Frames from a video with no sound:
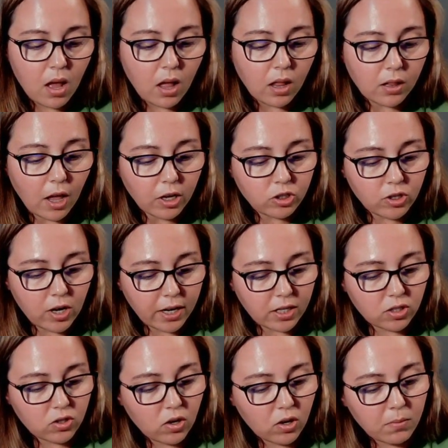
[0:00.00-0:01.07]

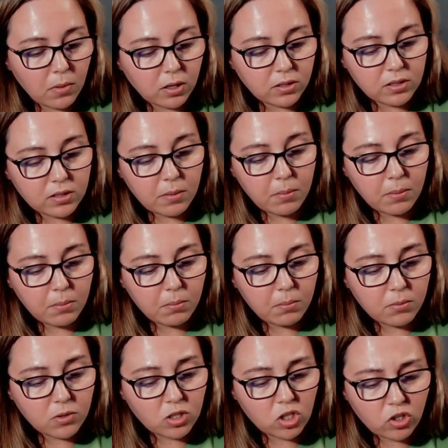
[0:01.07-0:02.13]
Luckdragons are amongst the
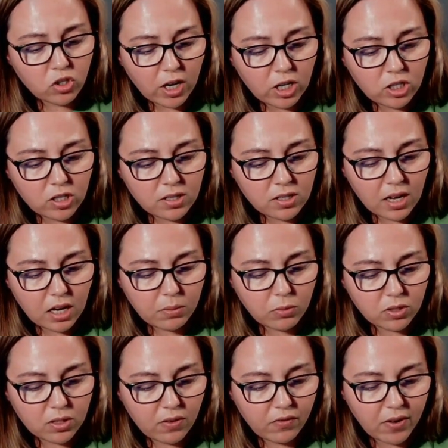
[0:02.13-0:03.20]
strangest
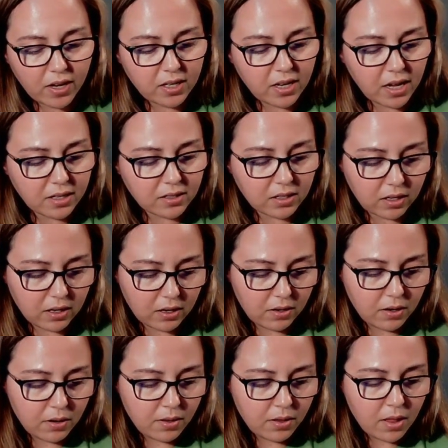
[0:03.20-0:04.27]
animals in Fantastica.
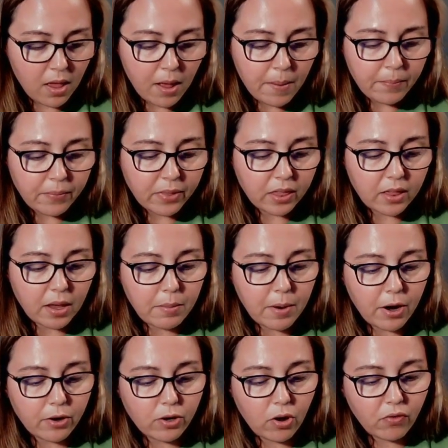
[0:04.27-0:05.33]
They
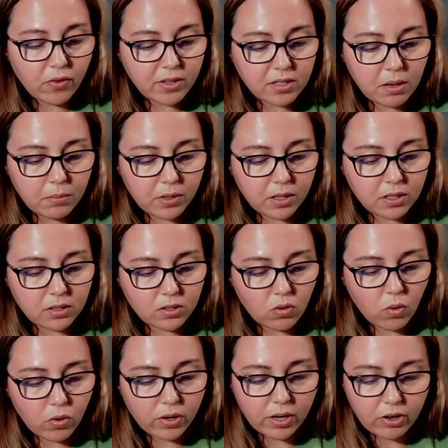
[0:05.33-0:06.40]
bear no resemblance to
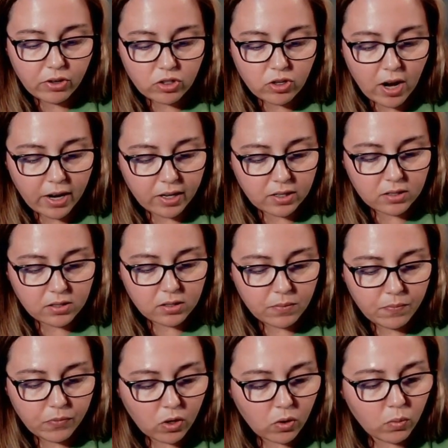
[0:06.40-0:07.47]
ordinary dragons,
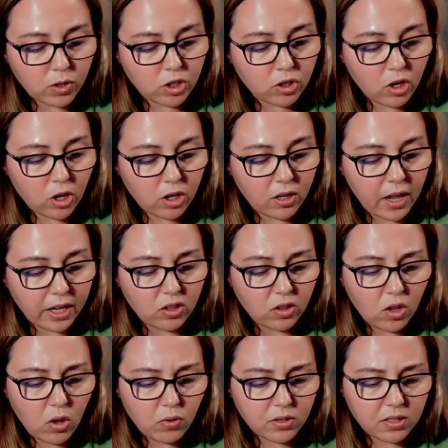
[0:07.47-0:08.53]
which look like
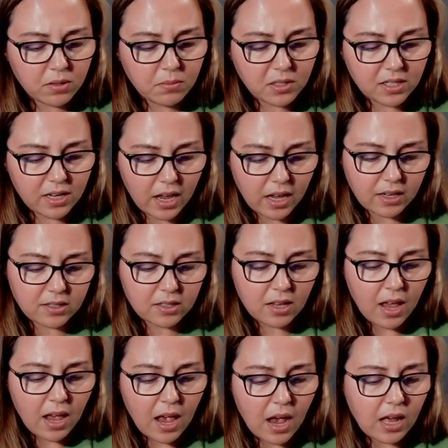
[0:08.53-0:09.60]
loathsome snakes
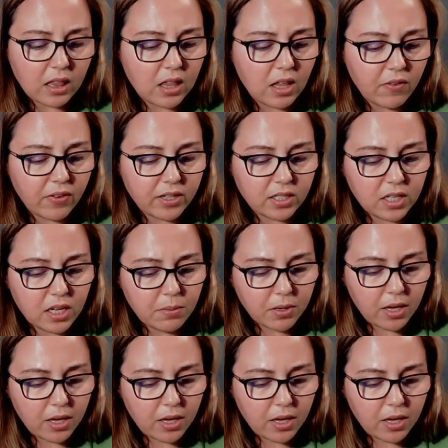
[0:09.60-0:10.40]
and live in deep